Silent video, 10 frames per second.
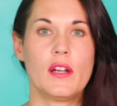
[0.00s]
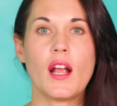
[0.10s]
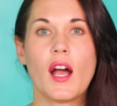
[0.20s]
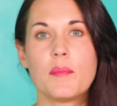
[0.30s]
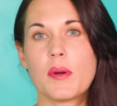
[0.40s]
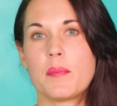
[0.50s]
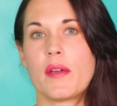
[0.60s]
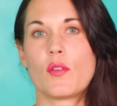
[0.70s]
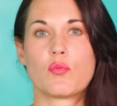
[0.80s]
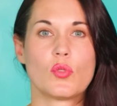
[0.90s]
unencumbered
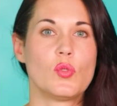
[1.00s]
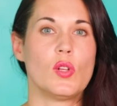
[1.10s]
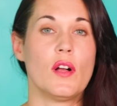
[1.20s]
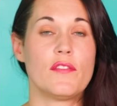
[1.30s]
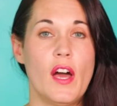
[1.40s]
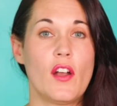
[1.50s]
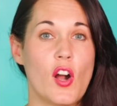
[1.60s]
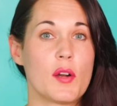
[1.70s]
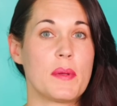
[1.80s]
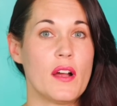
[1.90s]
by the rule of not
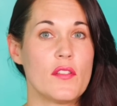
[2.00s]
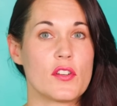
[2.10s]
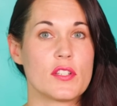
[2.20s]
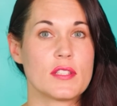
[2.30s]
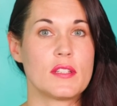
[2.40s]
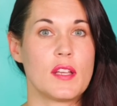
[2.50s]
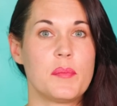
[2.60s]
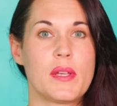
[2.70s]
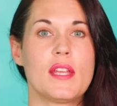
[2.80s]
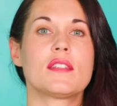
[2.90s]
harming others, it
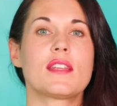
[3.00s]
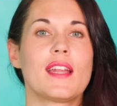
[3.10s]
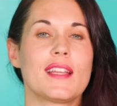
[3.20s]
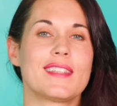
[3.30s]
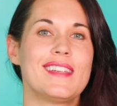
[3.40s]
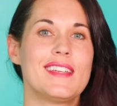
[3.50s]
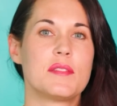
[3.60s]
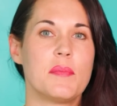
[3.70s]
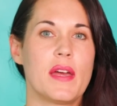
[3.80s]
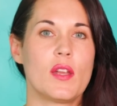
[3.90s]
begins to get its
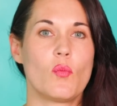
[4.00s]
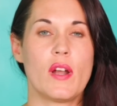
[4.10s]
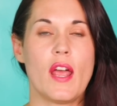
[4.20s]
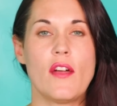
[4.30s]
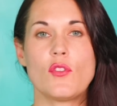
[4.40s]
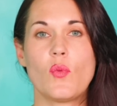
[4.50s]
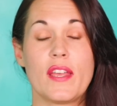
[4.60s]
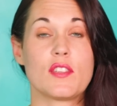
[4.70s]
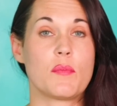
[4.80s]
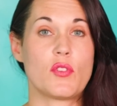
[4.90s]
needs met in whatever
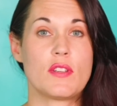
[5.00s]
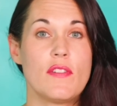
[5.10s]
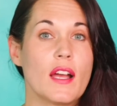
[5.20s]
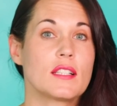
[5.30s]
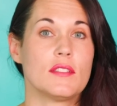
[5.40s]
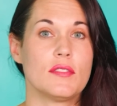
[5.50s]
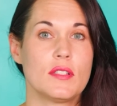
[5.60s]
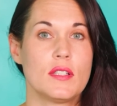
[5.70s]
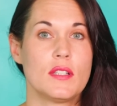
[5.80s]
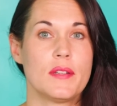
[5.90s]
way is most effective.
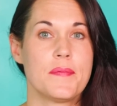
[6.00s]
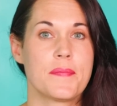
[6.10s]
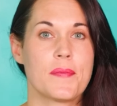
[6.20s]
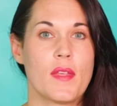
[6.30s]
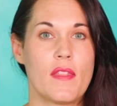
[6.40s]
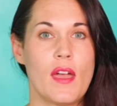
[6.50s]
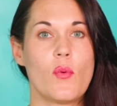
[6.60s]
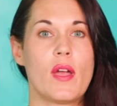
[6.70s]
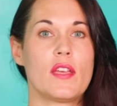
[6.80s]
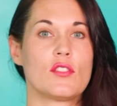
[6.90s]
And that
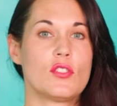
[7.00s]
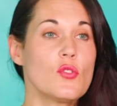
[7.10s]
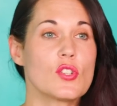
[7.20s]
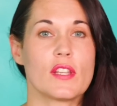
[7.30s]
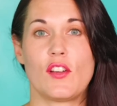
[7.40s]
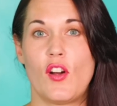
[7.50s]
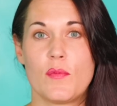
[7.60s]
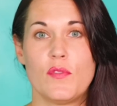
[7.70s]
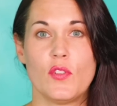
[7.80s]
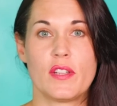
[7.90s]
way is usually
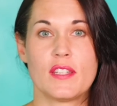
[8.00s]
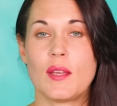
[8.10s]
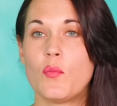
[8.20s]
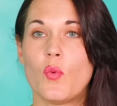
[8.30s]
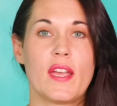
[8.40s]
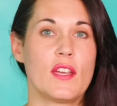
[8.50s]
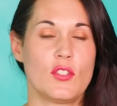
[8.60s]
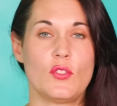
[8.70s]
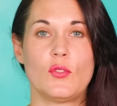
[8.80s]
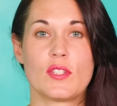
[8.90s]
harmful in some way
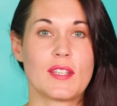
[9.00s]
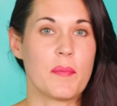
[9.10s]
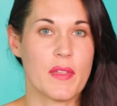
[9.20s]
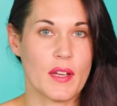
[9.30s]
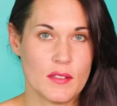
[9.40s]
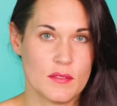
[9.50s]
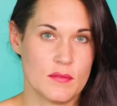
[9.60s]
to something.